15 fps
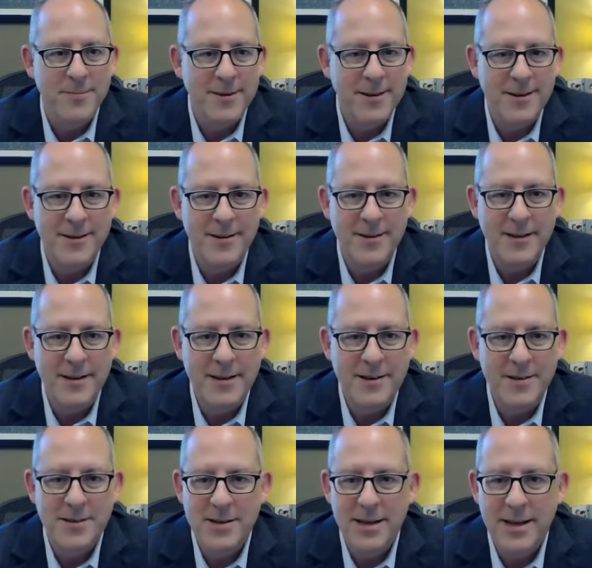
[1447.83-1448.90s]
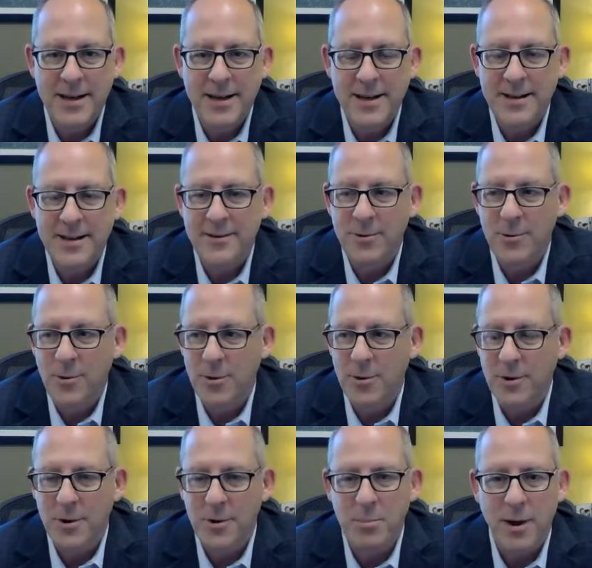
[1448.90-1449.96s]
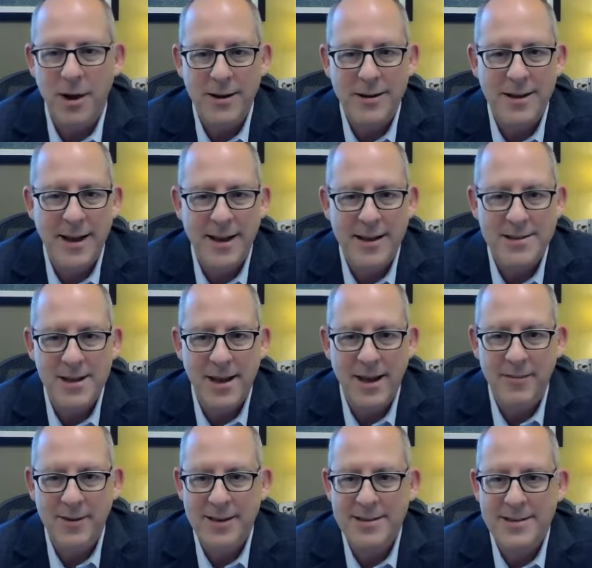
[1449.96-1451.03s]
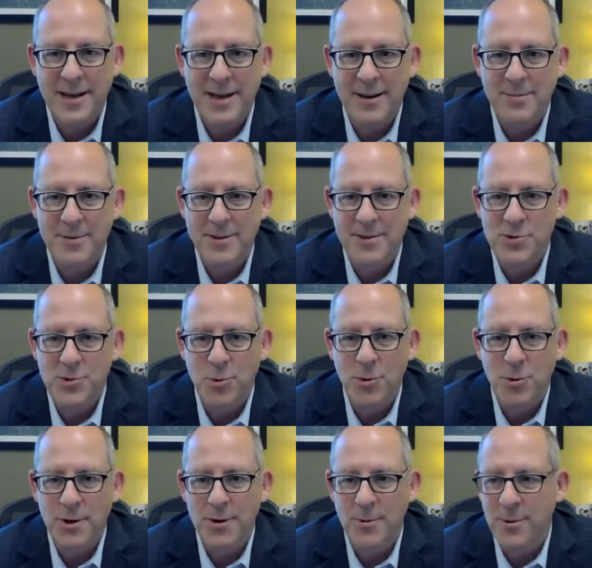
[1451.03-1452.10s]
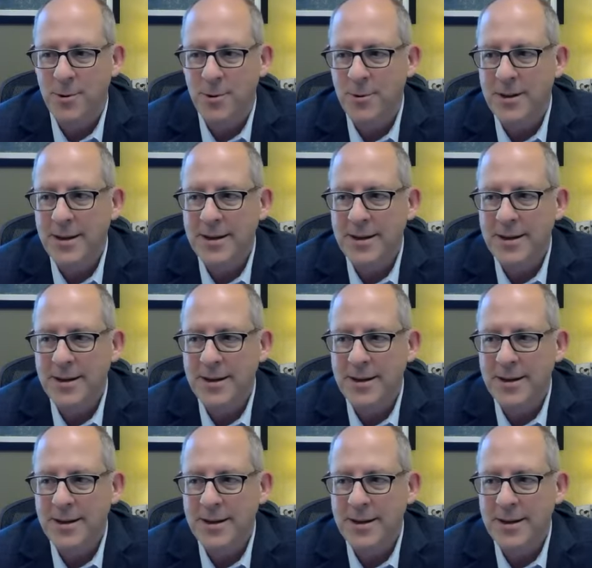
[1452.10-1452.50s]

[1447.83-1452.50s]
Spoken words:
end of the day, or a good podcast I haven't had time to enjoy, or